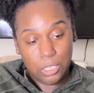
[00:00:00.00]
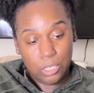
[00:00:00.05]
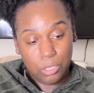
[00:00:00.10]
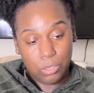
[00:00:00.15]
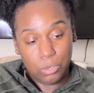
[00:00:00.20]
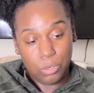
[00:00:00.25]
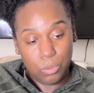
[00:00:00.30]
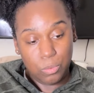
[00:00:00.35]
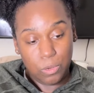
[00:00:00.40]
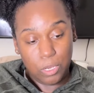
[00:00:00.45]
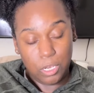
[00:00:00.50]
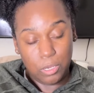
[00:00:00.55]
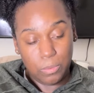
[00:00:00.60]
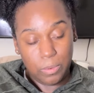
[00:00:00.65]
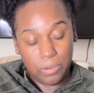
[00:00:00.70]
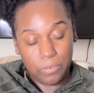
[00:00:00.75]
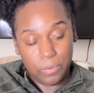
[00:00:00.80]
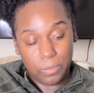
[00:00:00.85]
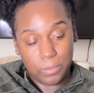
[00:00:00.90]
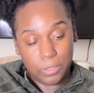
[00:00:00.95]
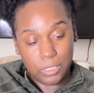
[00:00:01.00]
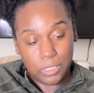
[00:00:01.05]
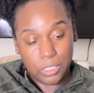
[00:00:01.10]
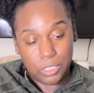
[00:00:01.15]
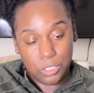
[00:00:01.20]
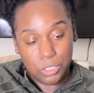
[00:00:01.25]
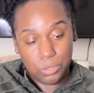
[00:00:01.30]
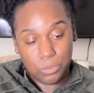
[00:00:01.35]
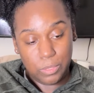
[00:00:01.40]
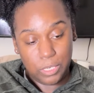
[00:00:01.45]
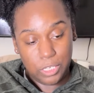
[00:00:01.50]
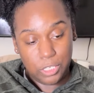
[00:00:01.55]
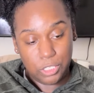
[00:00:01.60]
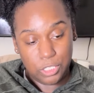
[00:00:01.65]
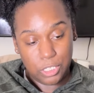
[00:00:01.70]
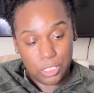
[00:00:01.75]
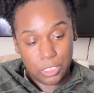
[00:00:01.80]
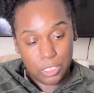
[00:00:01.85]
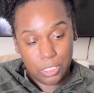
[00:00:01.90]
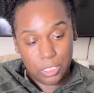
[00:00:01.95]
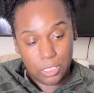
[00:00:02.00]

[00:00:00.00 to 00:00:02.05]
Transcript: or walk away from the situation.